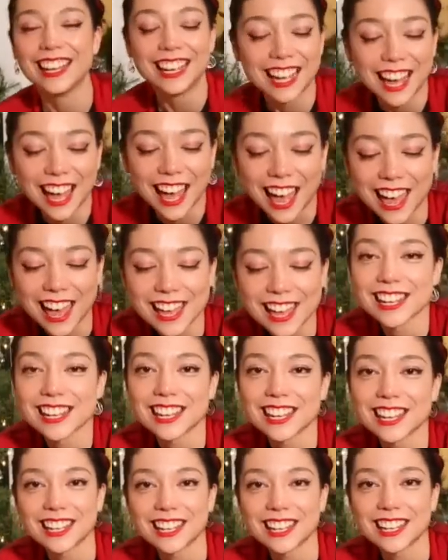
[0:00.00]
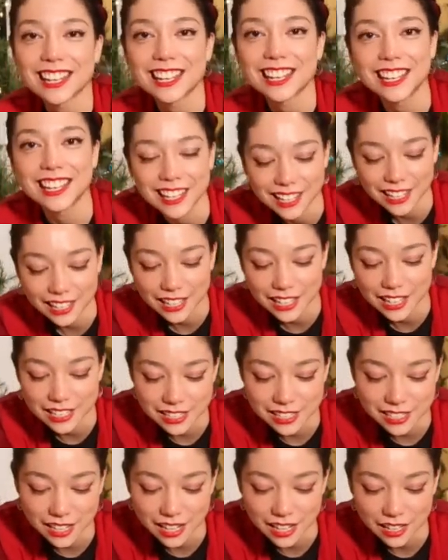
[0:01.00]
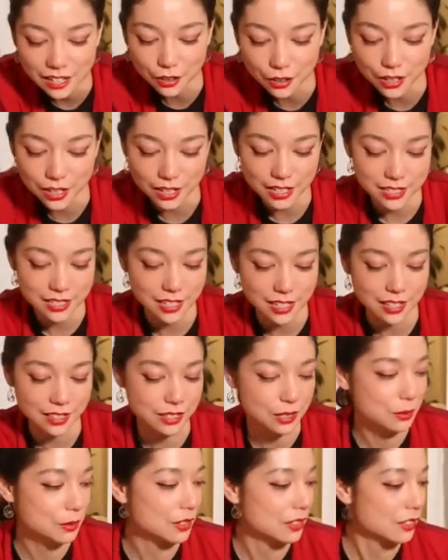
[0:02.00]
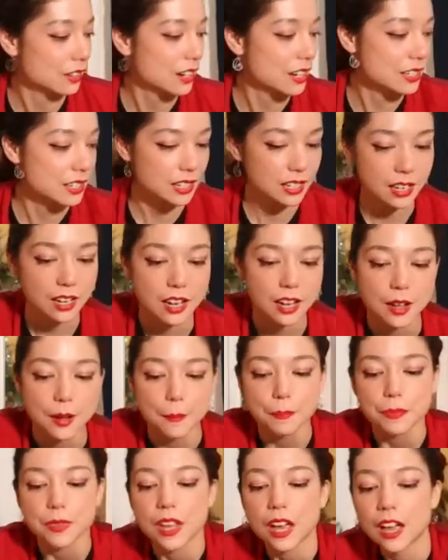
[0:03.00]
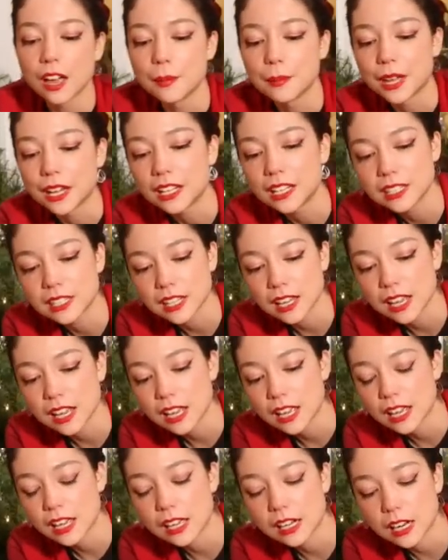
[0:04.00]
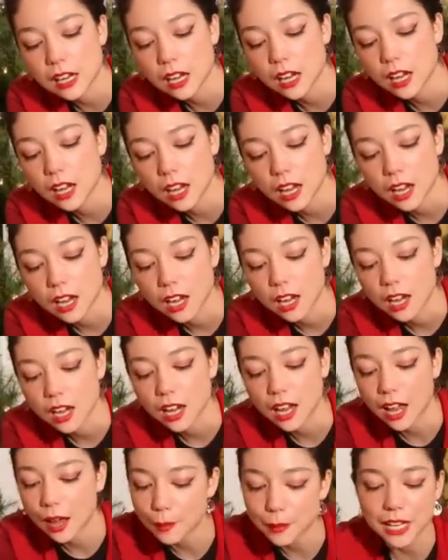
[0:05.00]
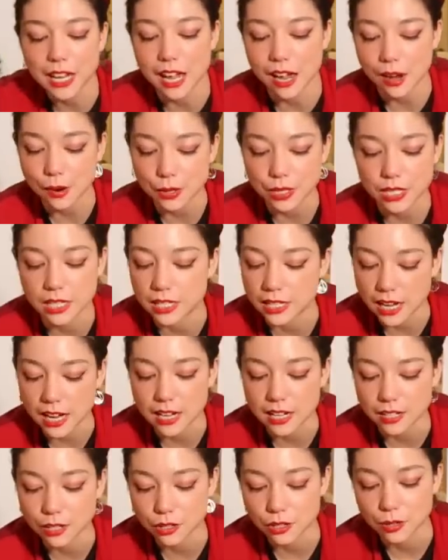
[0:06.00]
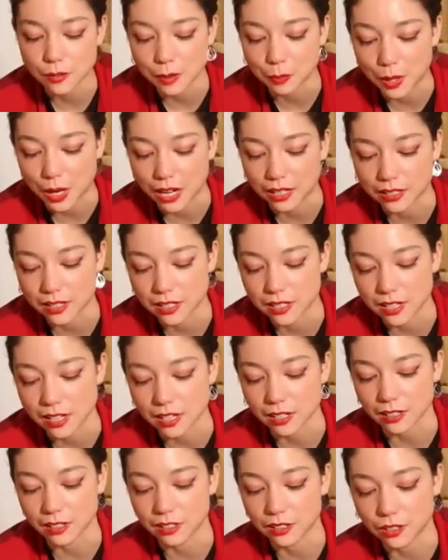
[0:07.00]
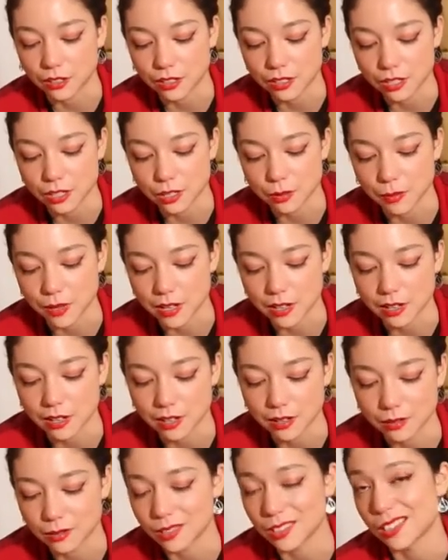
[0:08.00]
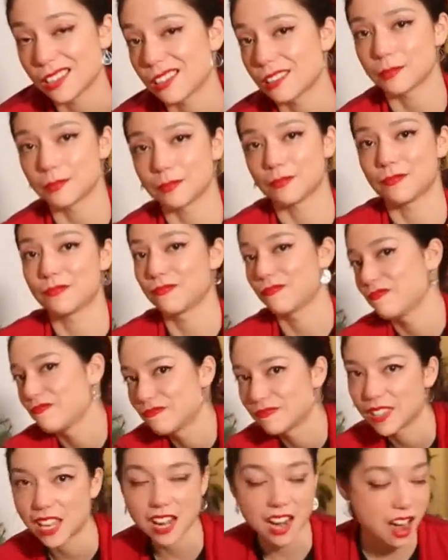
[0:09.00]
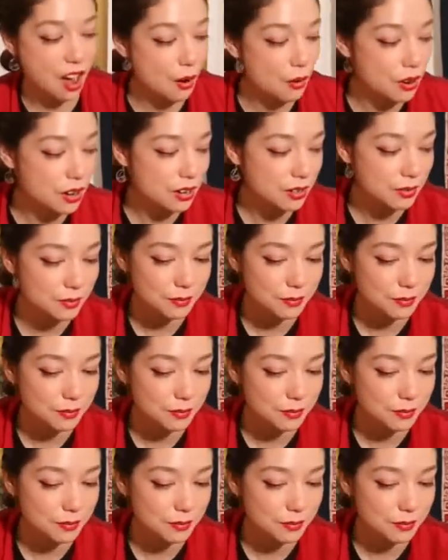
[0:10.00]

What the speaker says: And he said, oh, I already signed this one. Crazy. And he said, how many hours a day did you spend practicing your instrument? And I was like, an hour